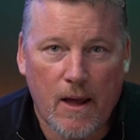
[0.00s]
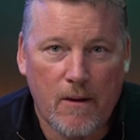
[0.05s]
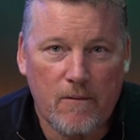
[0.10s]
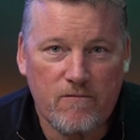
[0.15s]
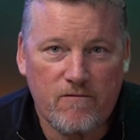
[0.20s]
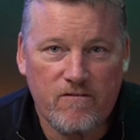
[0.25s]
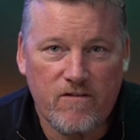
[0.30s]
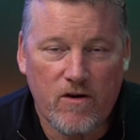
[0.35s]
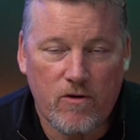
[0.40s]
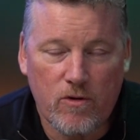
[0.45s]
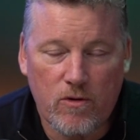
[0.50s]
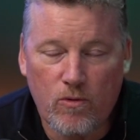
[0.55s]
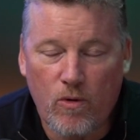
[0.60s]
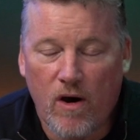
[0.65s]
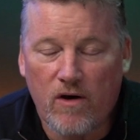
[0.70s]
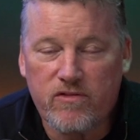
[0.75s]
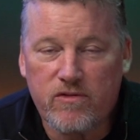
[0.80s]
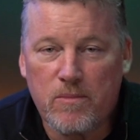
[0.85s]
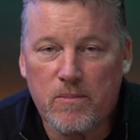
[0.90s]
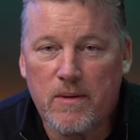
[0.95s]
very
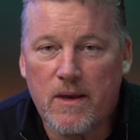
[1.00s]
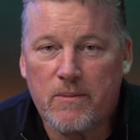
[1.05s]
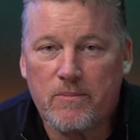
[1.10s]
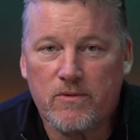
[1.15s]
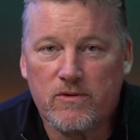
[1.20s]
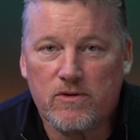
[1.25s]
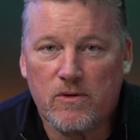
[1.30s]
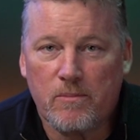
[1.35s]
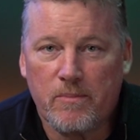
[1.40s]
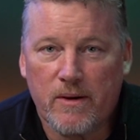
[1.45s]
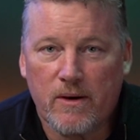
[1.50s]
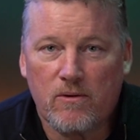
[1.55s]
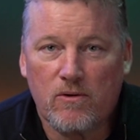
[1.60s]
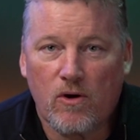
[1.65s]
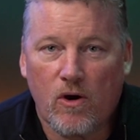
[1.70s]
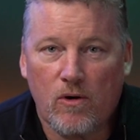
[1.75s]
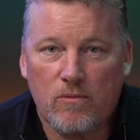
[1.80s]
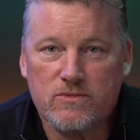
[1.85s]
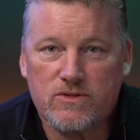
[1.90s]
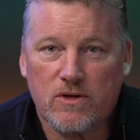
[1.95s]
wealthy people to build
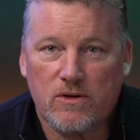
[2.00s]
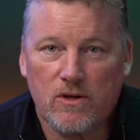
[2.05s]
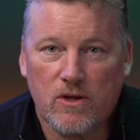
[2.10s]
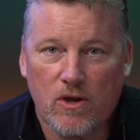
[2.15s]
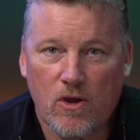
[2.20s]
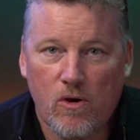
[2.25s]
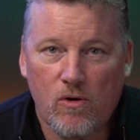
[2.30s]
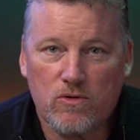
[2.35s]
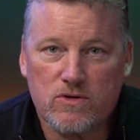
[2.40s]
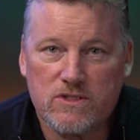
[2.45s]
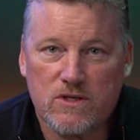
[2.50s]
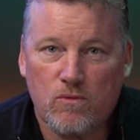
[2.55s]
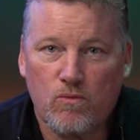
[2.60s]
homes on the coast.